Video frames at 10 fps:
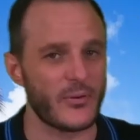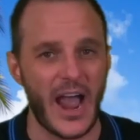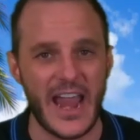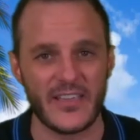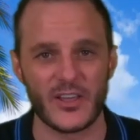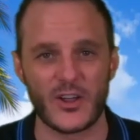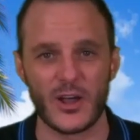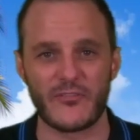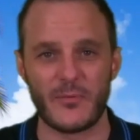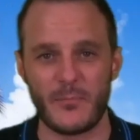Brian the
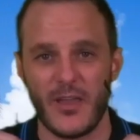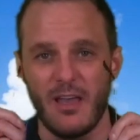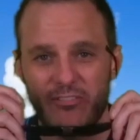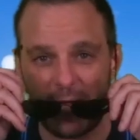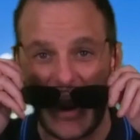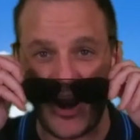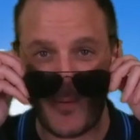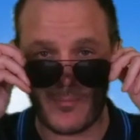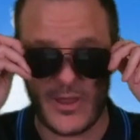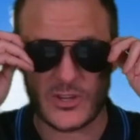Cook from Ann
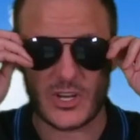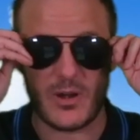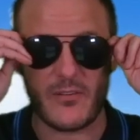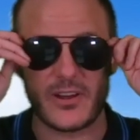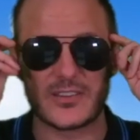Arbor, Michigan, wherever